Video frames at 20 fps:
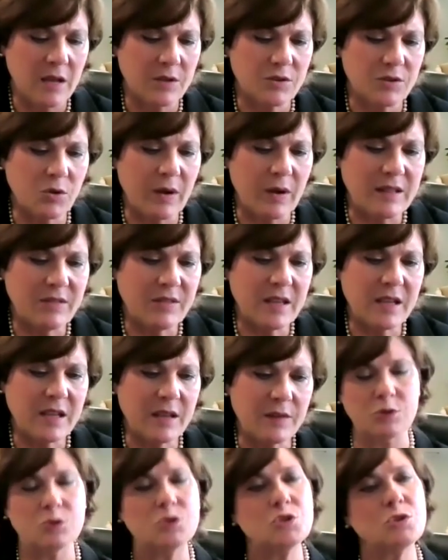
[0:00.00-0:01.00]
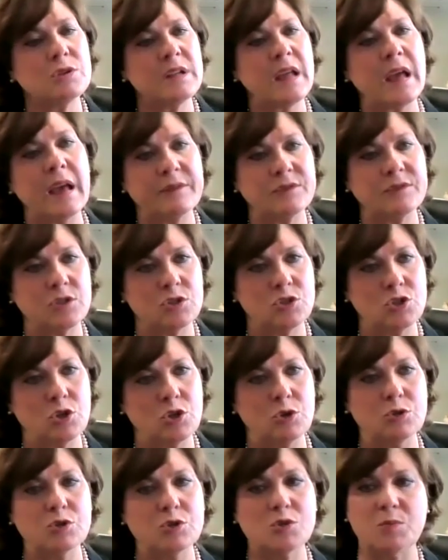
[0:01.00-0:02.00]
So I think you shouldn't have to
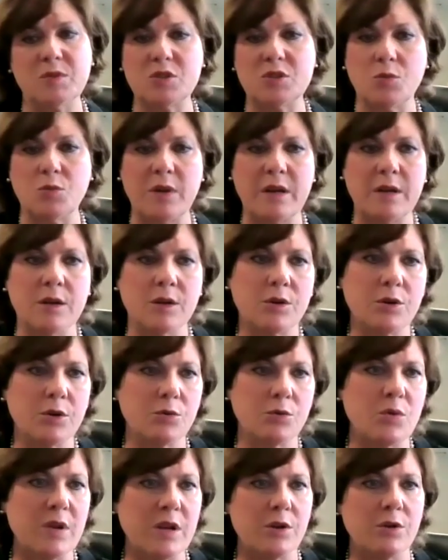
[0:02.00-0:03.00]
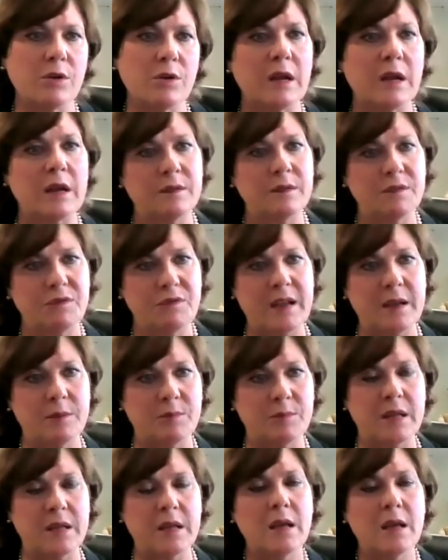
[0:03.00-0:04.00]
choose between a career and a
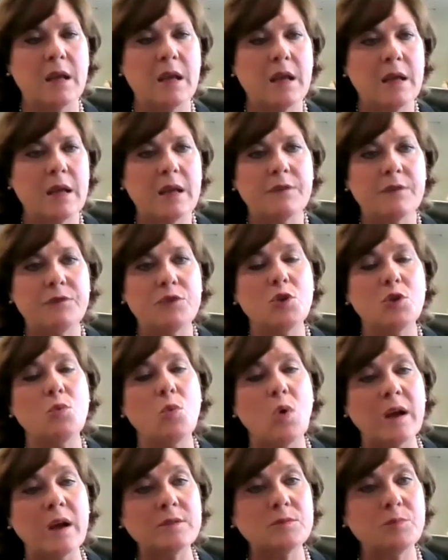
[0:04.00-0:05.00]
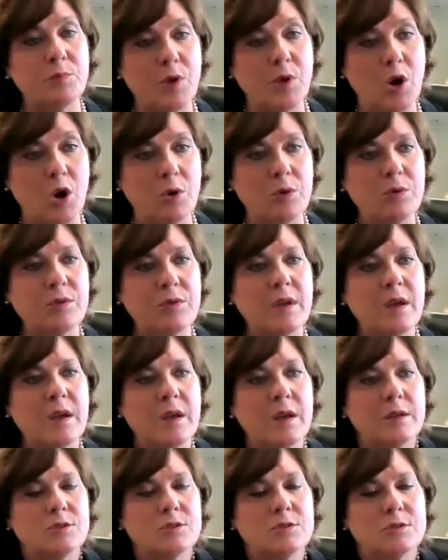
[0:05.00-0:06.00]
family. If you want both,
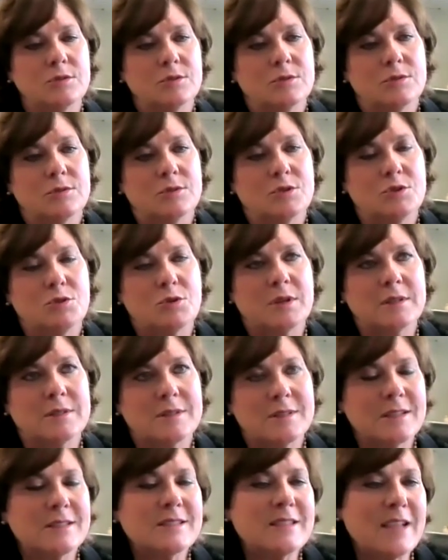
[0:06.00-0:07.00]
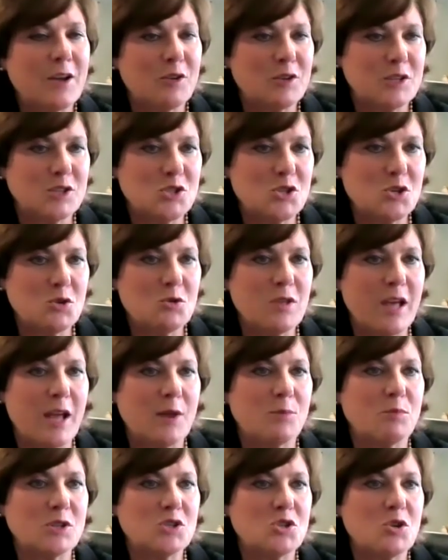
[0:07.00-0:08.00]
you can sit down and do
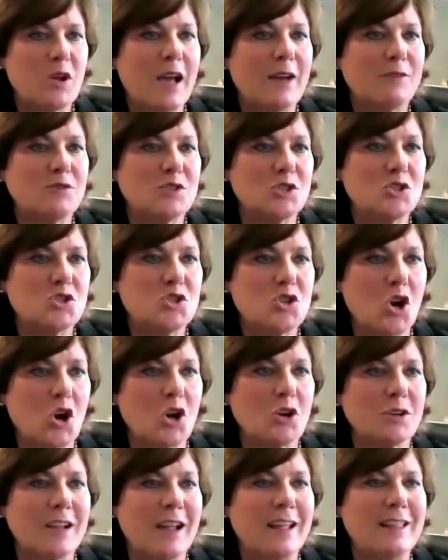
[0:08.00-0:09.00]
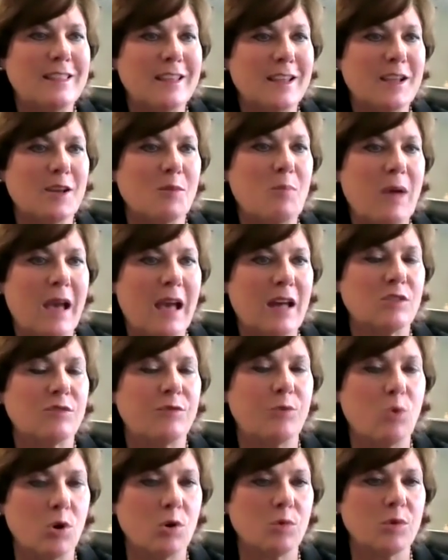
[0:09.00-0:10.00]
that, but you have to chart, I think, a path
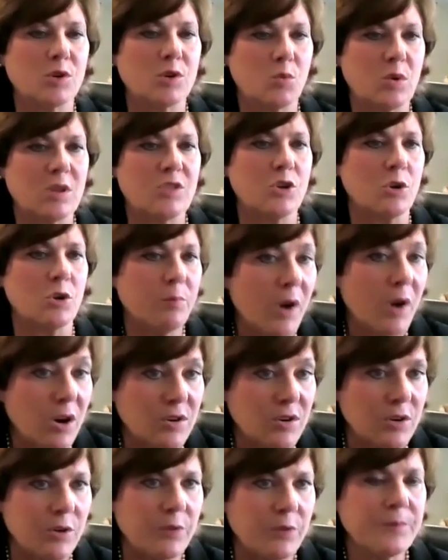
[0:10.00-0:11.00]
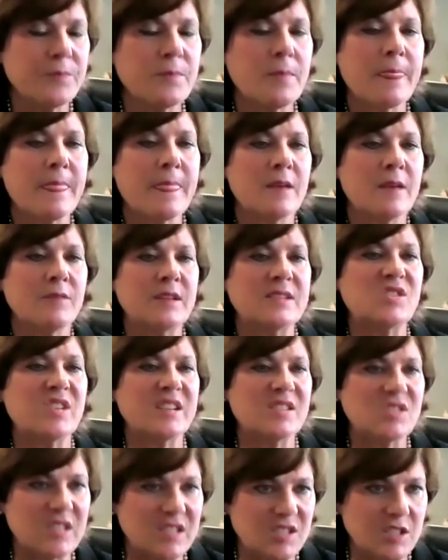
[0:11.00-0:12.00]
forward with your partner that
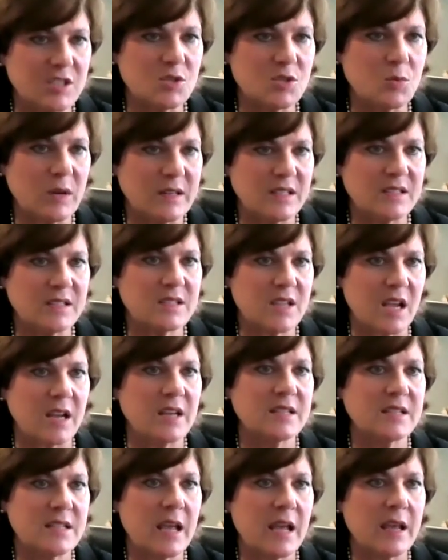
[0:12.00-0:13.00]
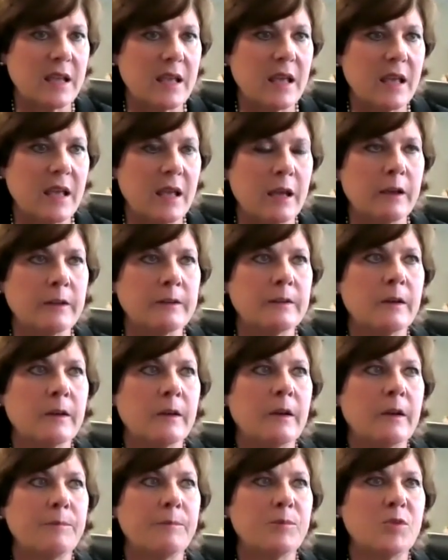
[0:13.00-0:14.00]
says this is what it's going to take. And,
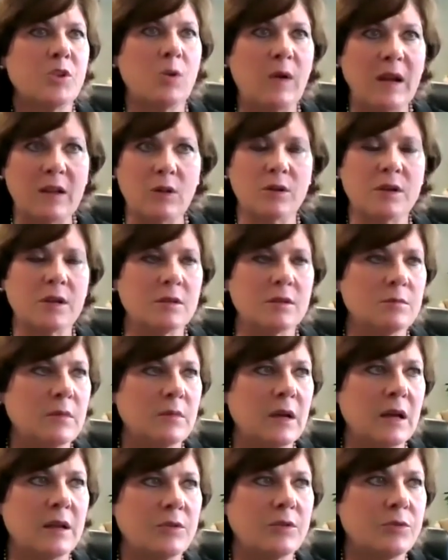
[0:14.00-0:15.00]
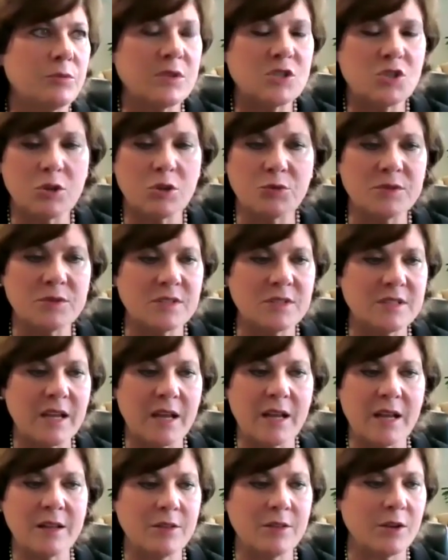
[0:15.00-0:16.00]
I look at my 3 children
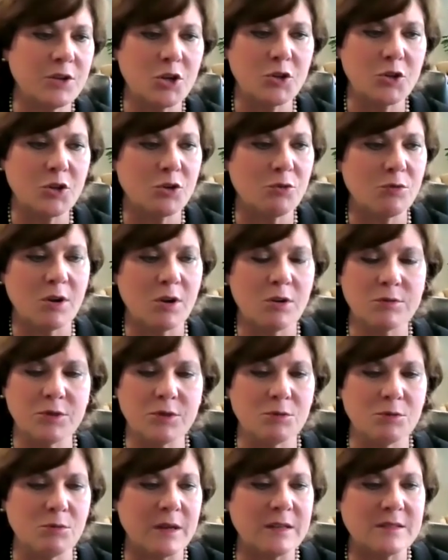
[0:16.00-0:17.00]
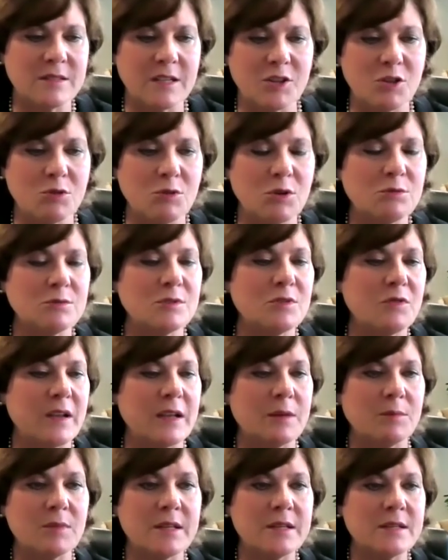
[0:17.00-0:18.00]
today, they're grown, they're raising their own
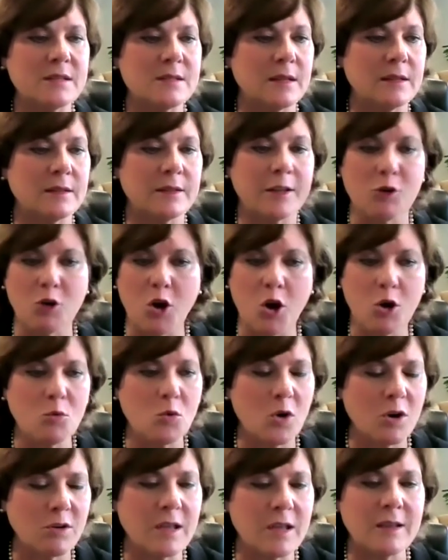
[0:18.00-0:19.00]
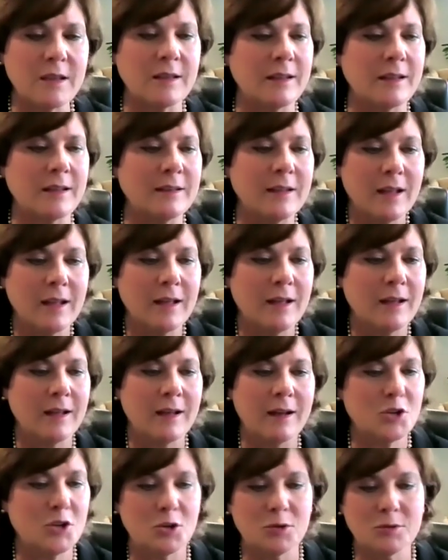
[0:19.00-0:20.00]
families and they're all working. And,
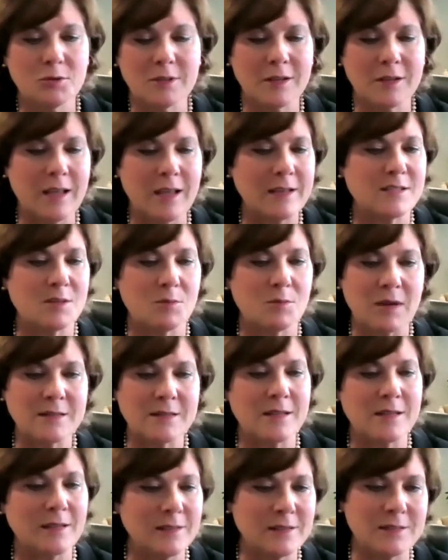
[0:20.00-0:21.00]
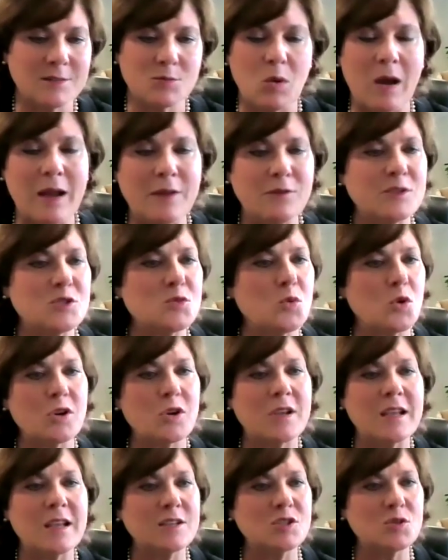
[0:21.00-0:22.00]
in the case of my son, his wife is
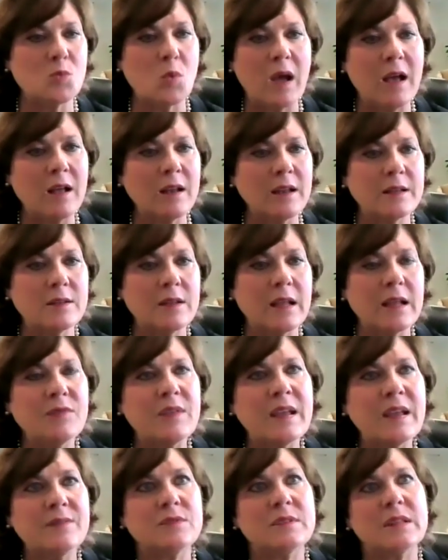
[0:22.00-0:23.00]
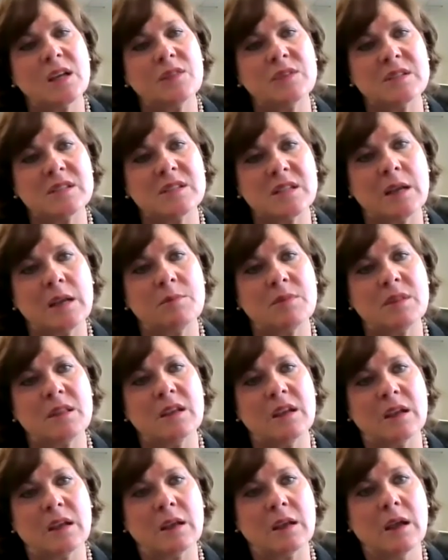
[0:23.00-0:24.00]
working as well. And they've done the same
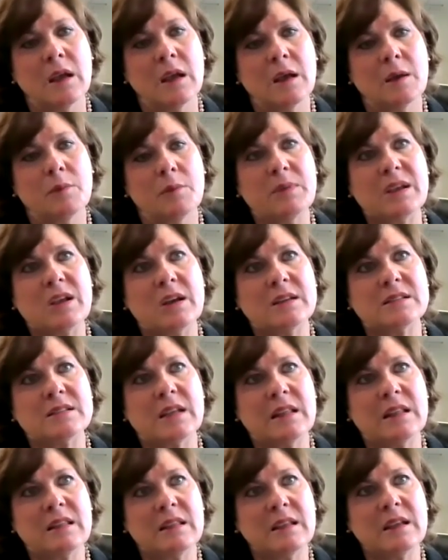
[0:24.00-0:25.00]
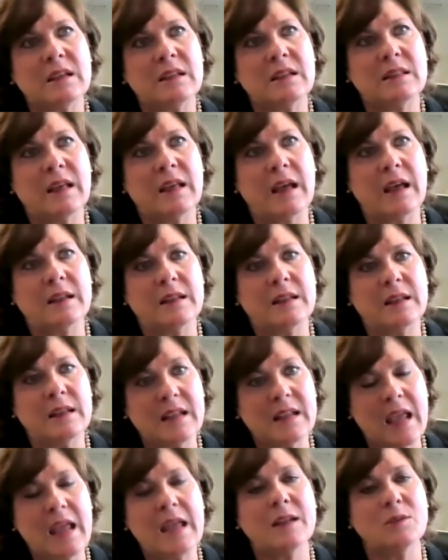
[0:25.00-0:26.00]
thing because I think that
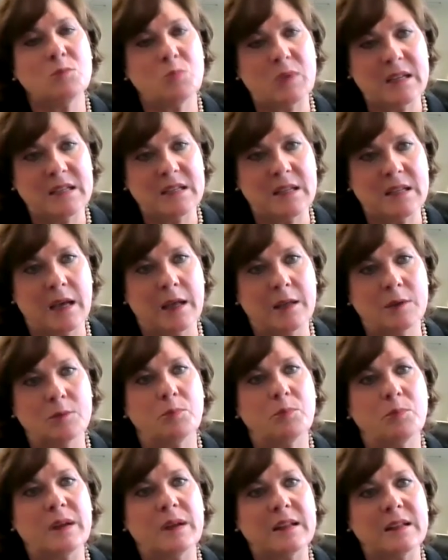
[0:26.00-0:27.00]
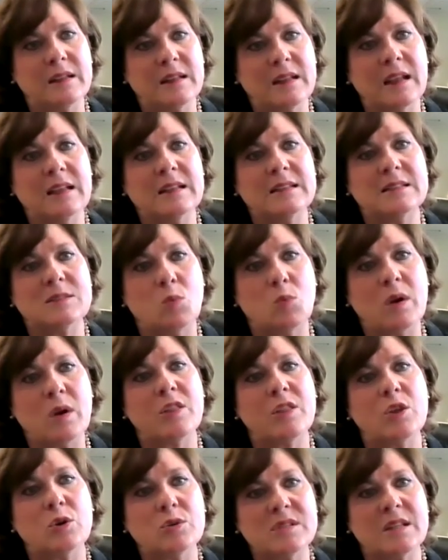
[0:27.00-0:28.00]
it can be done, but it's one
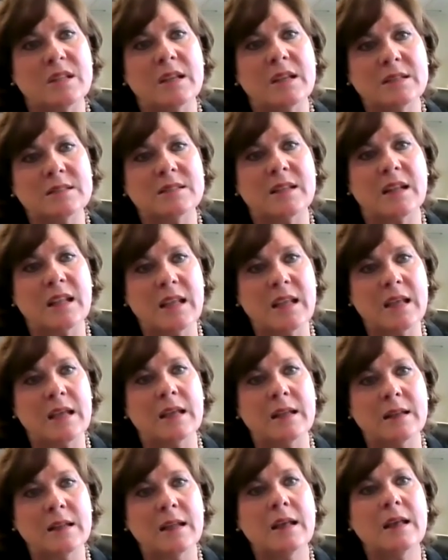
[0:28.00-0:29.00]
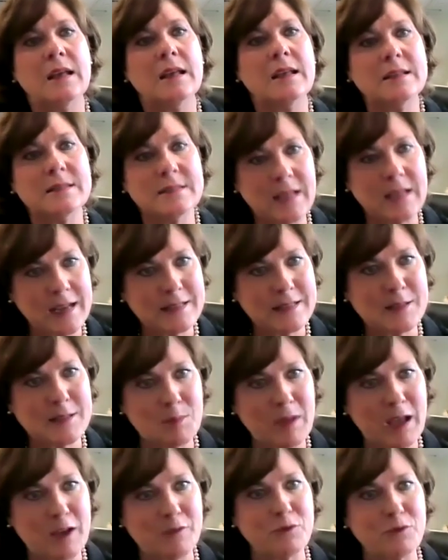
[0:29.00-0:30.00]
of those things that, again, it takes
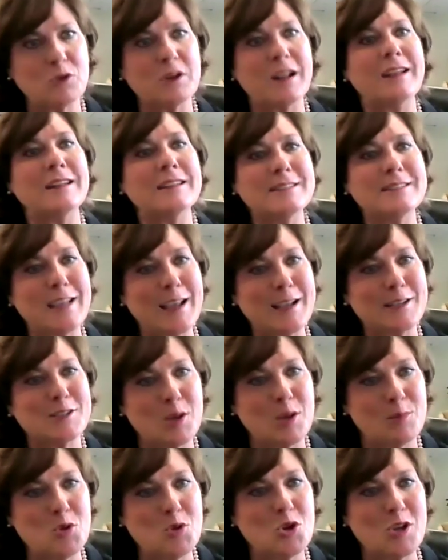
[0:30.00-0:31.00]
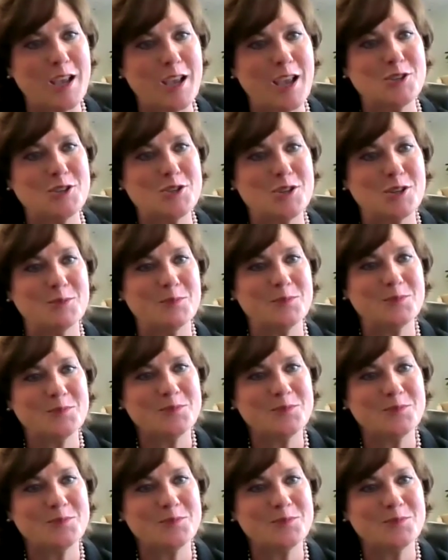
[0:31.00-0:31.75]
some effort and it takes communication.